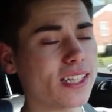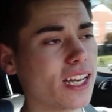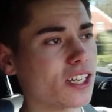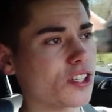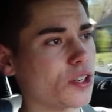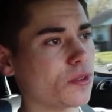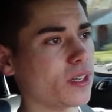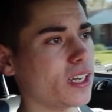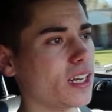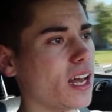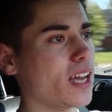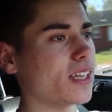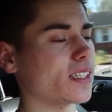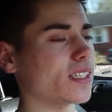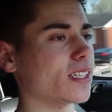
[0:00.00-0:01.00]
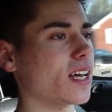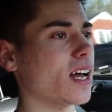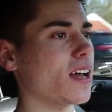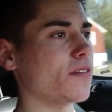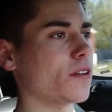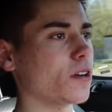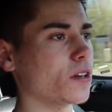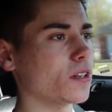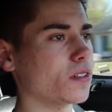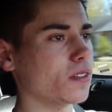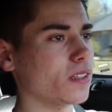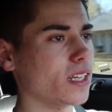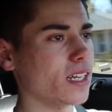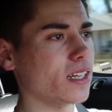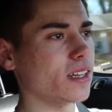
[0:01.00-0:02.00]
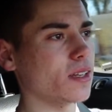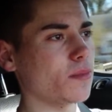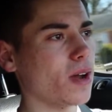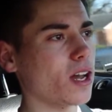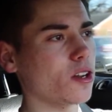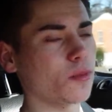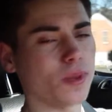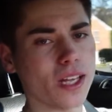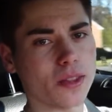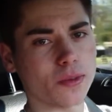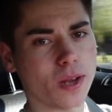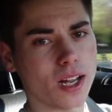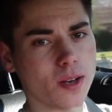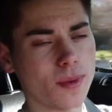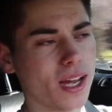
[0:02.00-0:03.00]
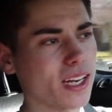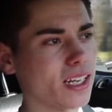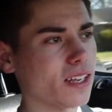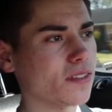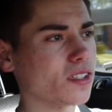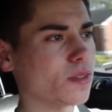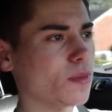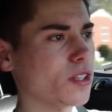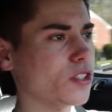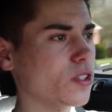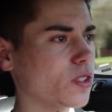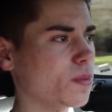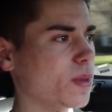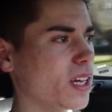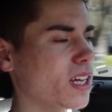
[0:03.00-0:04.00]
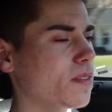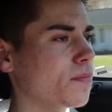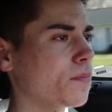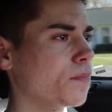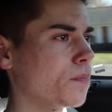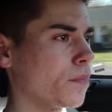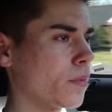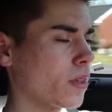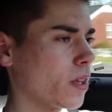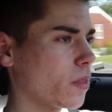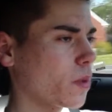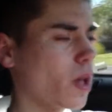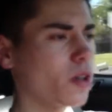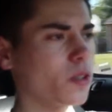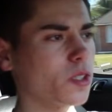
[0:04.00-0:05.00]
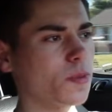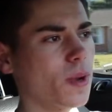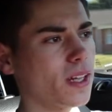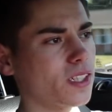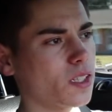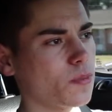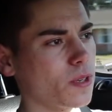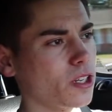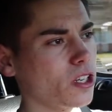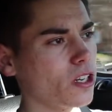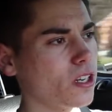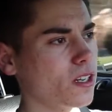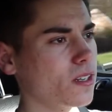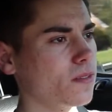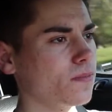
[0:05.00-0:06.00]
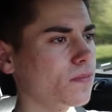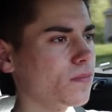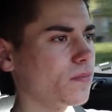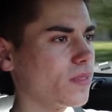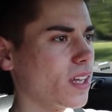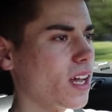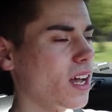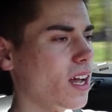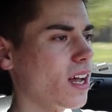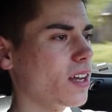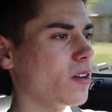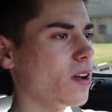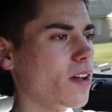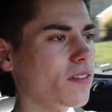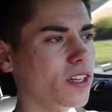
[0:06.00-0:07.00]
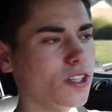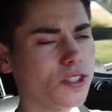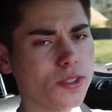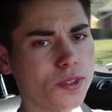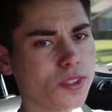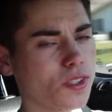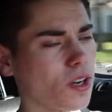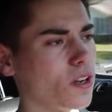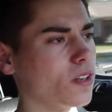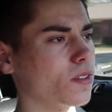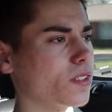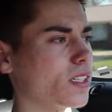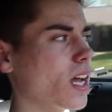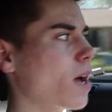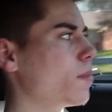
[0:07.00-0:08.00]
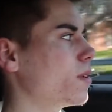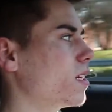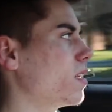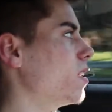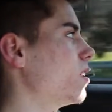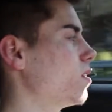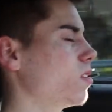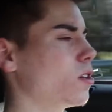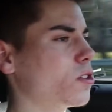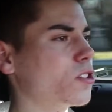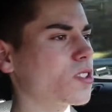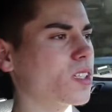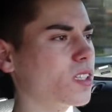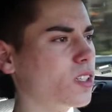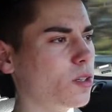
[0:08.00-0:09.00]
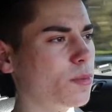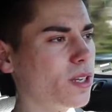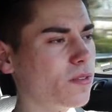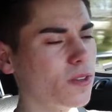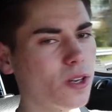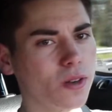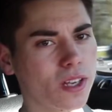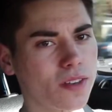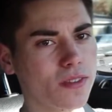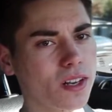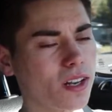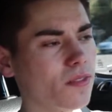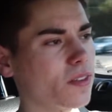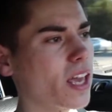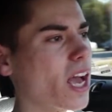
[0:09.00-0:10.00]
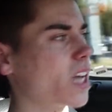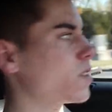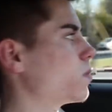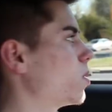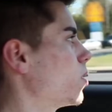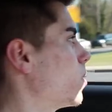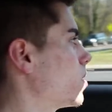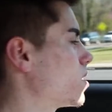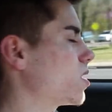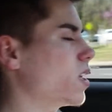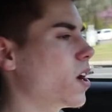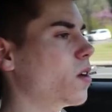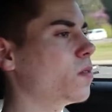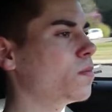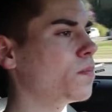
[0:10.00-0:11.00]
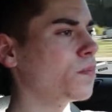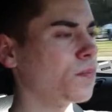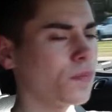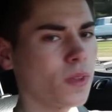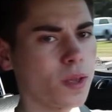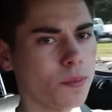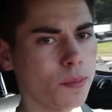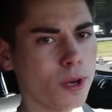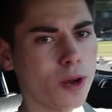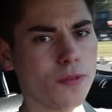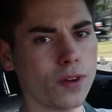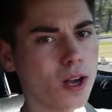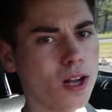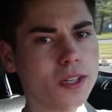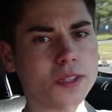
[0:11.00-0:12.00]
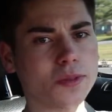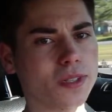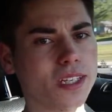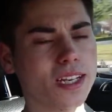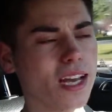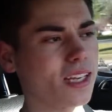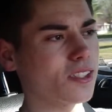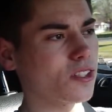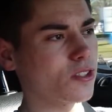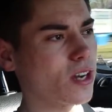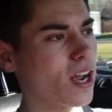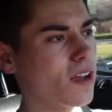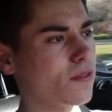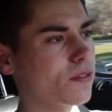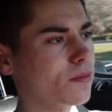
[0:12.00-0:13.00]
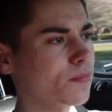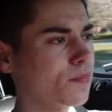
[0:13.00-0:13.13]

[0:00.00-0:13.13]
it's actually really nice. I've heard that the monoblade throttle body gives some issues, but throttle response has been good. I don't have any issues starting or stopping. It lurches a little bit if you don't give it enough gas when you're going slow, but overall it's really nice to drive.